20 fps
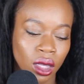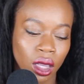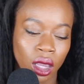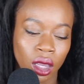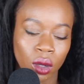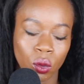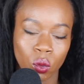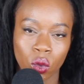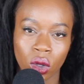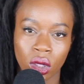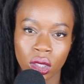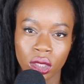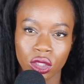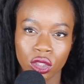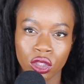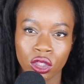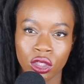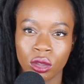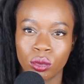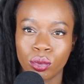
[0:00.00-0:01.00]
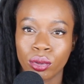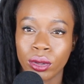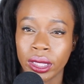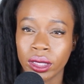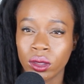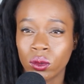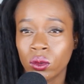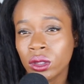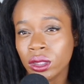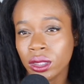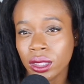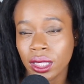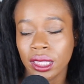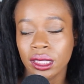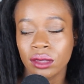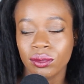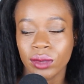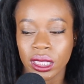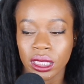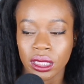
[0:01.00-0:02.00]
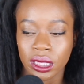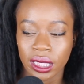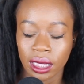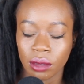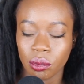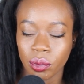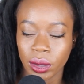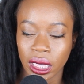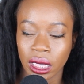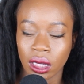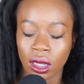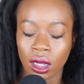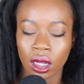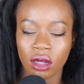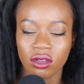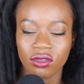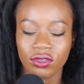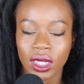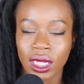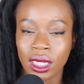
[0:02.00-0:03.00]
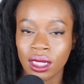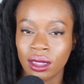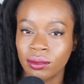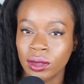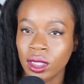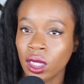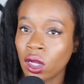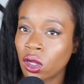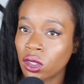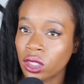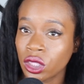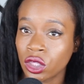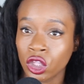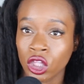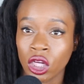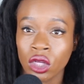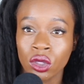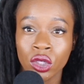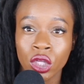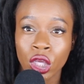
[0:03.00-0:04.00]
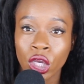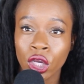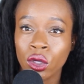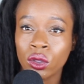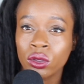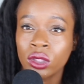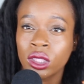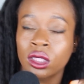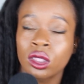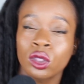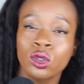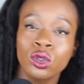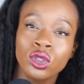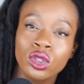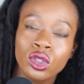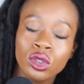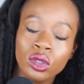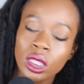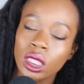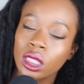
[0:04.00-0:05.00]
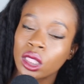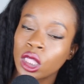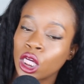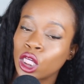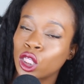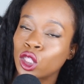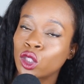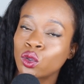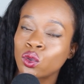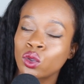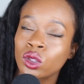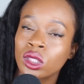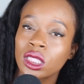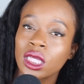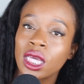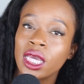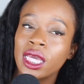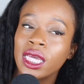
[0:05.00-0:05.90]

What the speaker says: I want to prioritize my debt payoff. Y'all, because y'all know that those student loans,